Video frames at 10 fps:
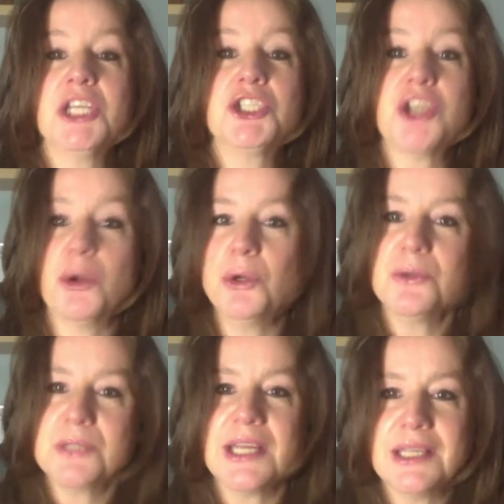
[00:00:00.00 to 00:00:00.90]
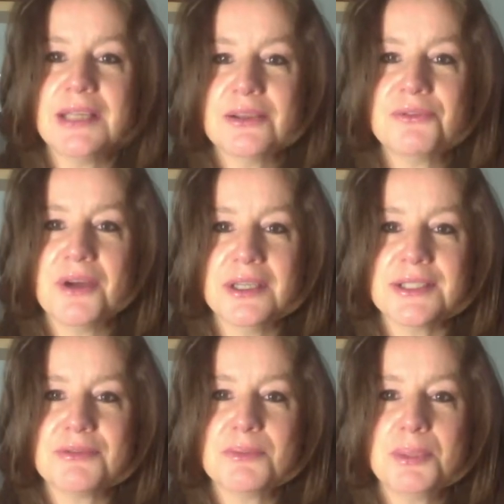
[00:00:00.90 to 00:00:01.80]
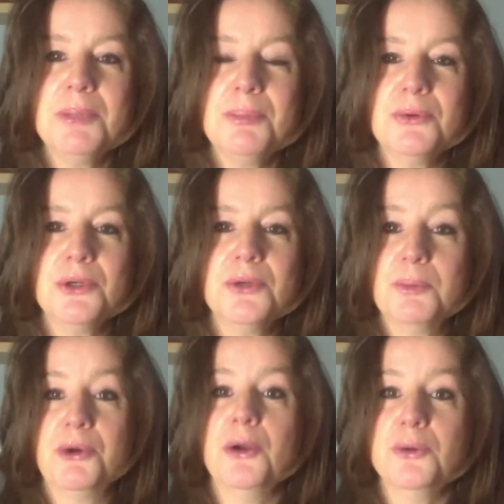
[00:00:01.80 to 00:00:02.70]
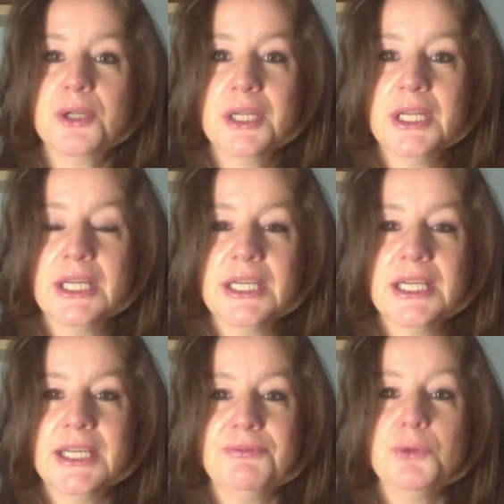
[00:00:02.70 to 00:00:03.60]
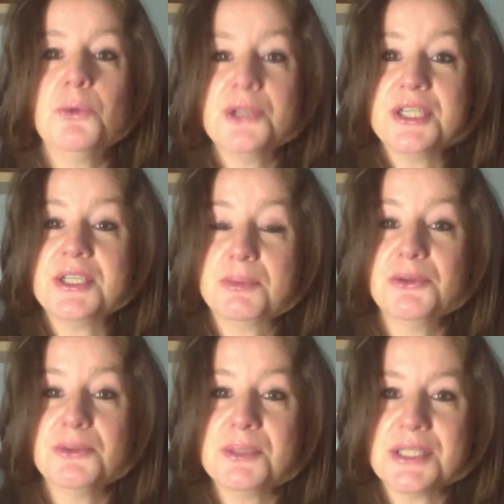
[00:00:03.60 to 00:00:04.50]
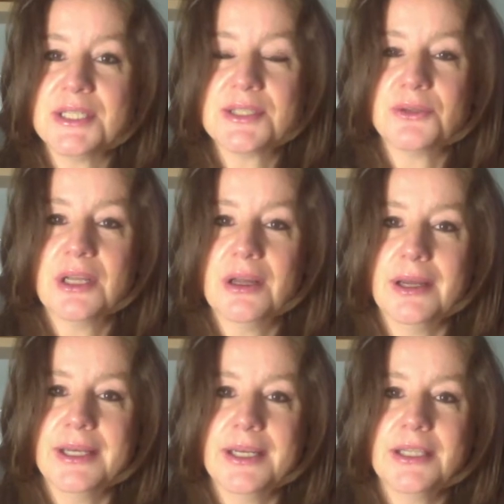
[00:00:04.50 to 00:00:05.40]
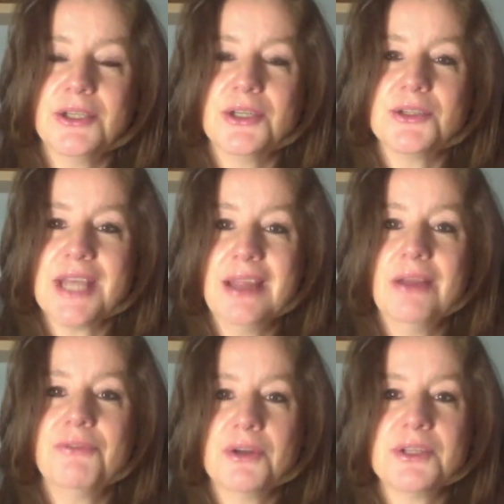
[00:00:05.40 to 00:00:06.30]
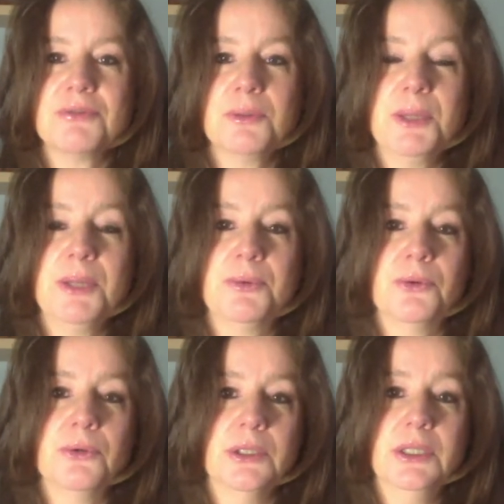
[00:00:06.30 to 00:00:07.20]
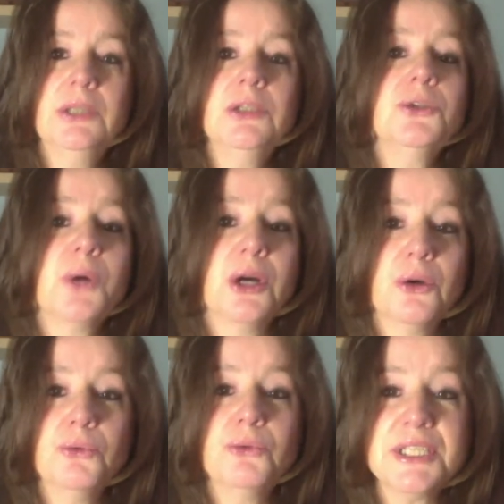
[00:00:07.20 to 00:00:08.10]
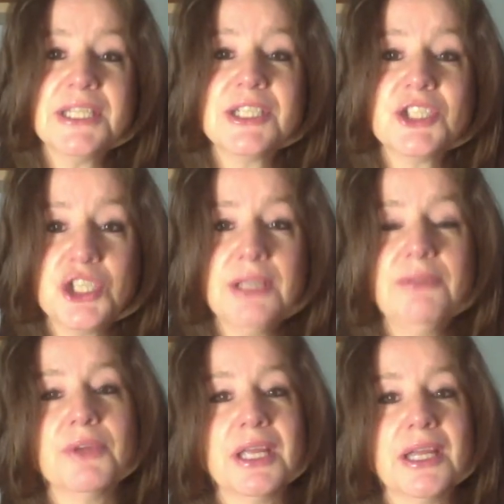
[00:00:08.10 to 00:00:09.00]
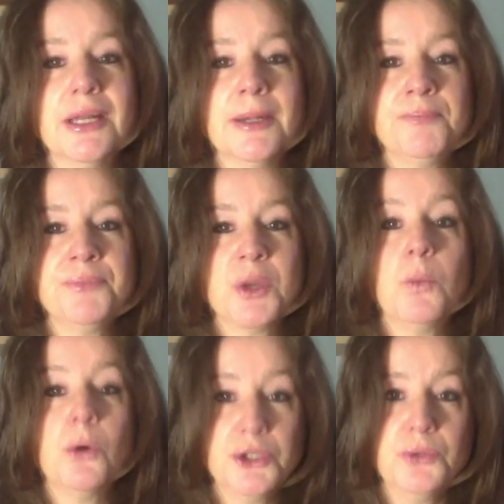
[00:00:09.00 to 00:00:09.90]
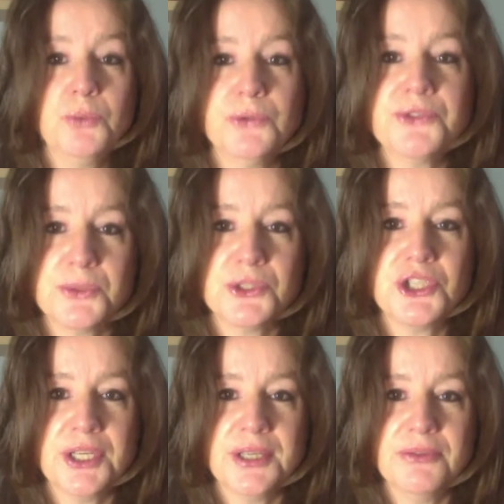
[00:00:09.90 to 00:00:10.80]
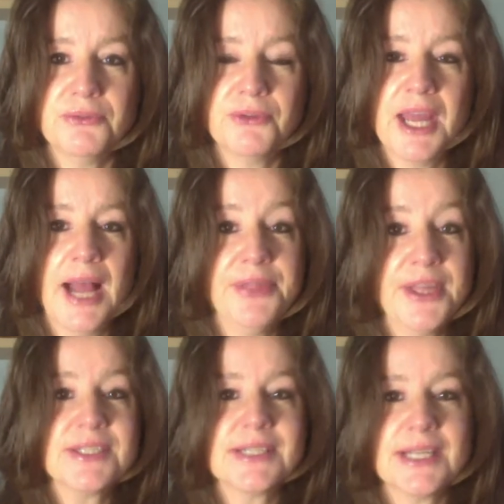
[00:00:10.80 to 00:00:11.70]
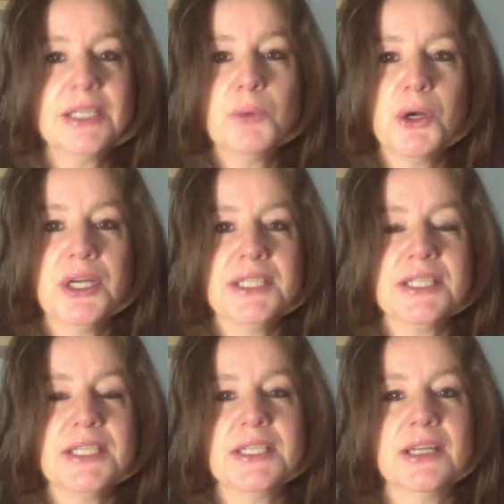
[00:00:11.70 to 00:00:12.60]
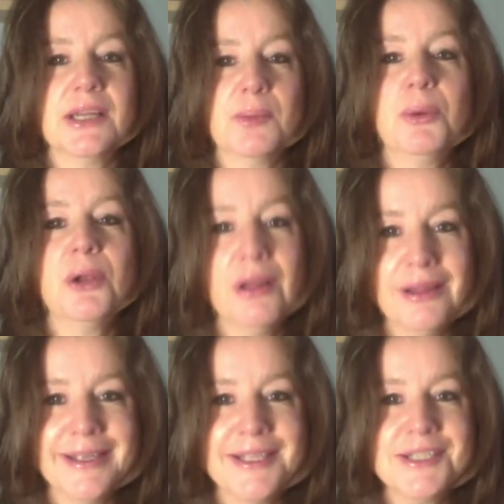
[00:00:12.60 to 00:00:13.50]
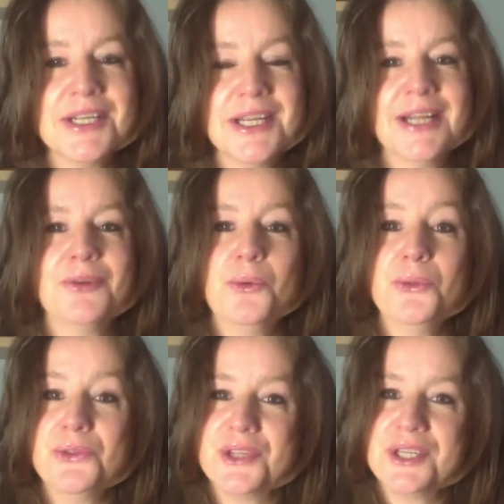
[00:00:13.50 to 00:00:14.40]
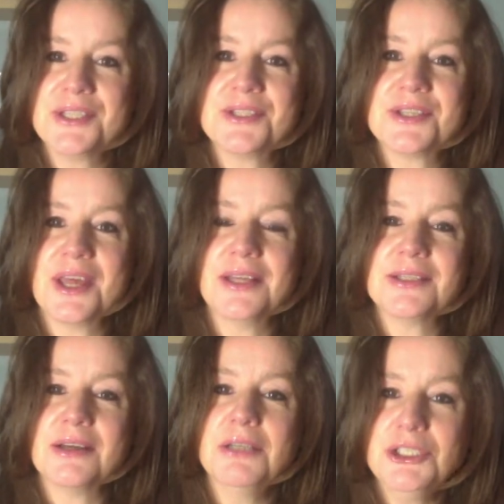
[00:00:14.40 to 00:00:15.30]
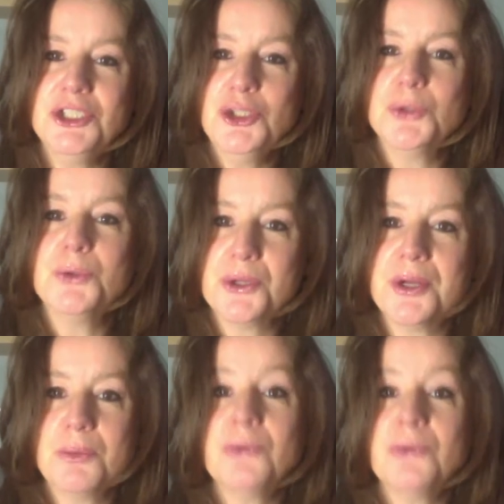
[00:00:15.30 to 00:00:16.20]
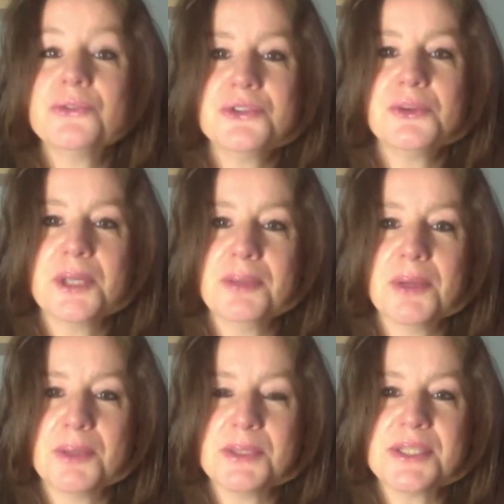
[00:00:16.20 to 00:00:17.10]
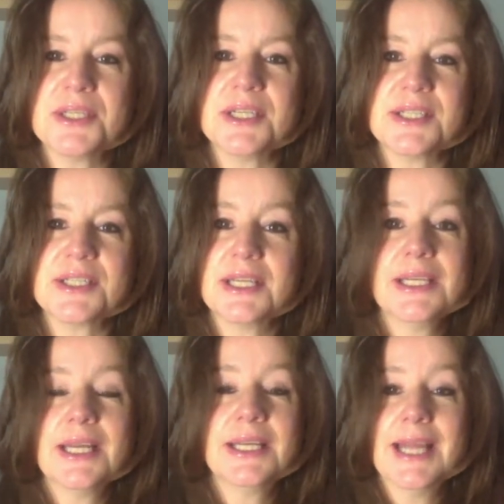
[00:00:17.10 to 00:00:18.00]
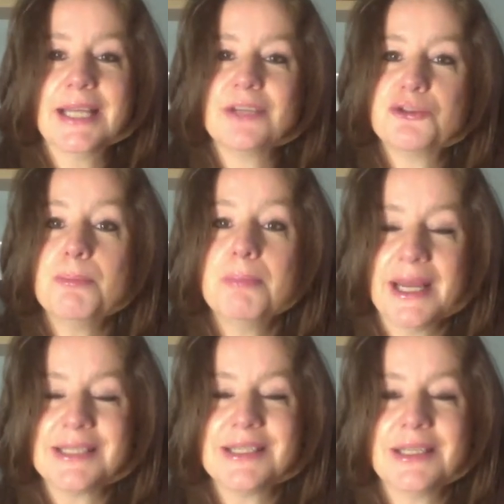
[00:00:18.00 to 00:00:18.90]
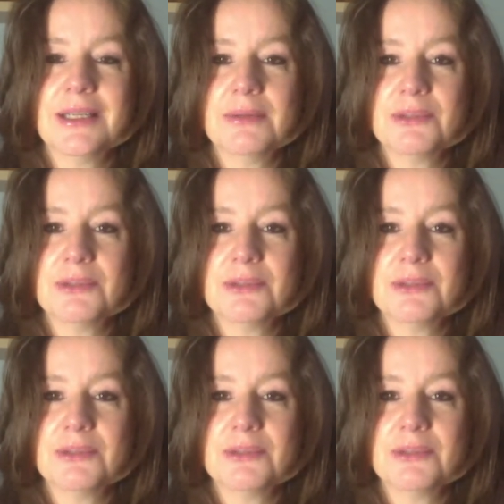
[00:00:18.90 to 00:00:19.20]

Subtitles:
Don't go taking advice from people who are broke. If you're wanting to build a business online, take advice from the people who are already achieving what you want to achieve. And that's exactly what I did. And I applied all the things that I knew that I wasn't doing in my business. And it had dramatic